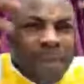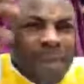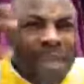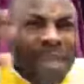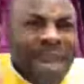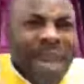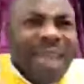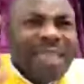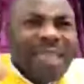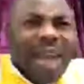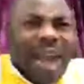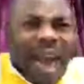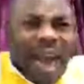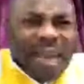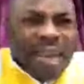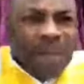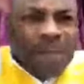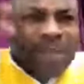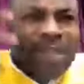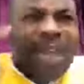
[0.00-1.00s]
Elijah.
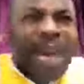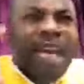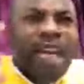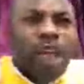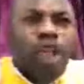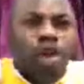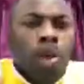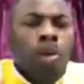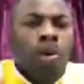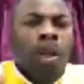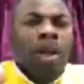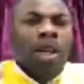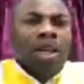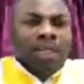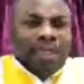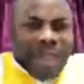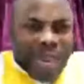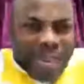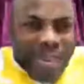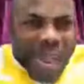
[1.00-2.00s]
I am telling you
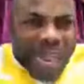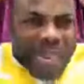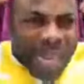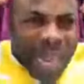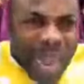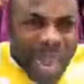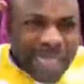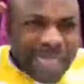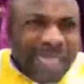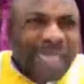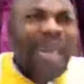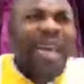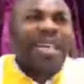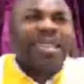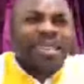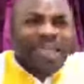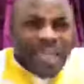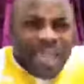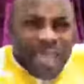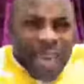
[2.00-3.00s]
that I, I
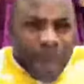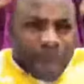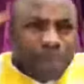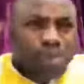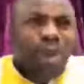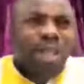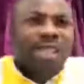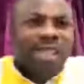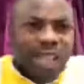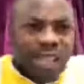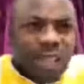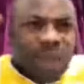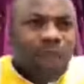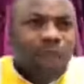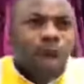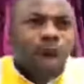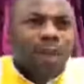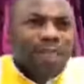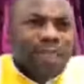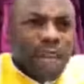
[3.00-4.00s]
stand in the presence
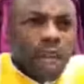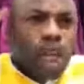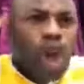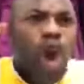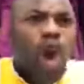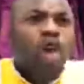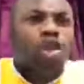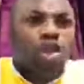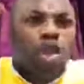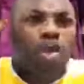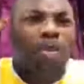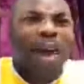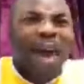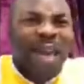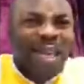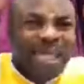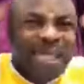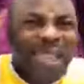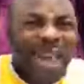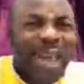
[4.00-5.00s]
of God, the God whom
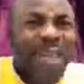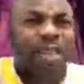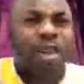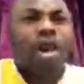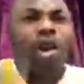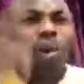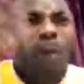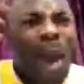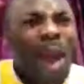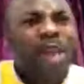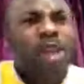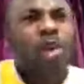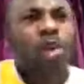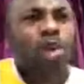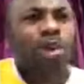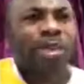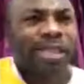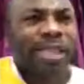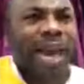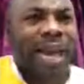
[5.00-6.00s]
I stand. Where do
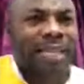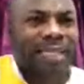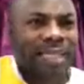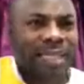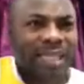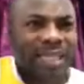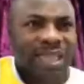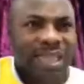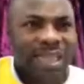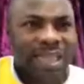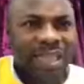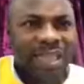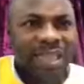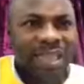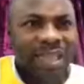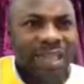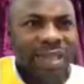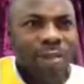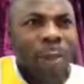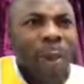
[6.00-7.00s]
you stand?
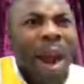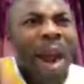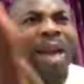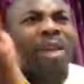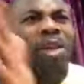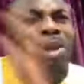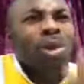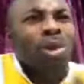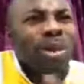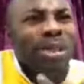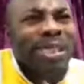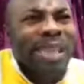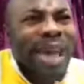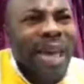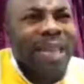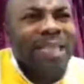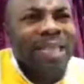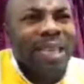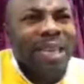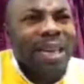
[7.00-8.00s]
Where do you
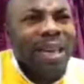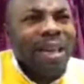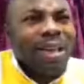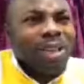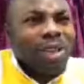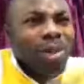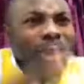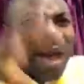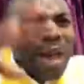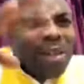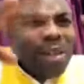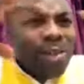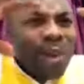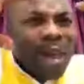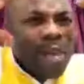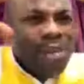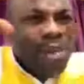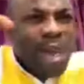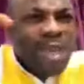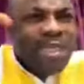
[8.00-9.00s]
stand? You are you
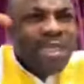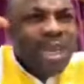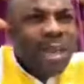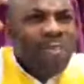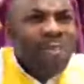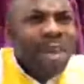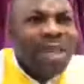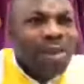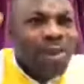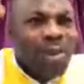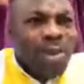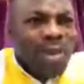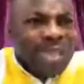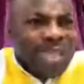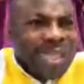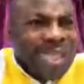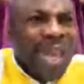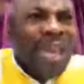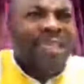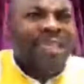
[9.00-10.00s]
are you are somebody who
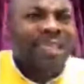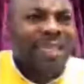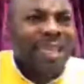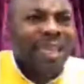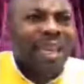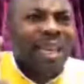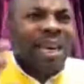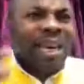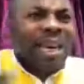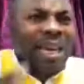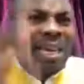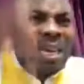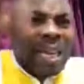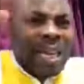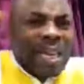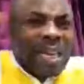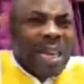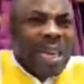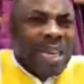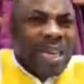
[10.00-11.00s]
stand in,
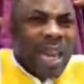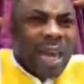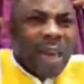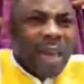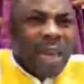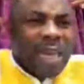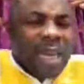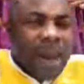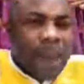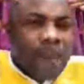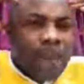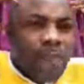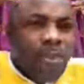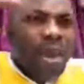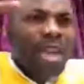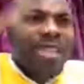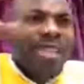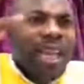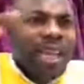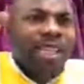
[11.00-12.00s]
in, in the in the
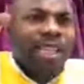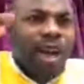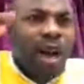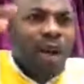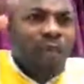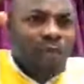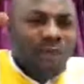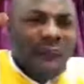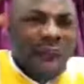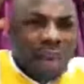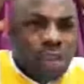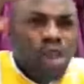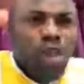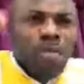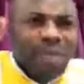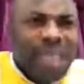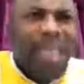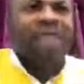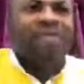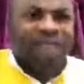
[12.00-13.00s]
presence of
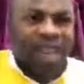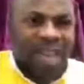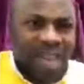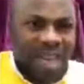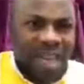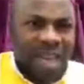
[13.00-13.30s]
Adom TV.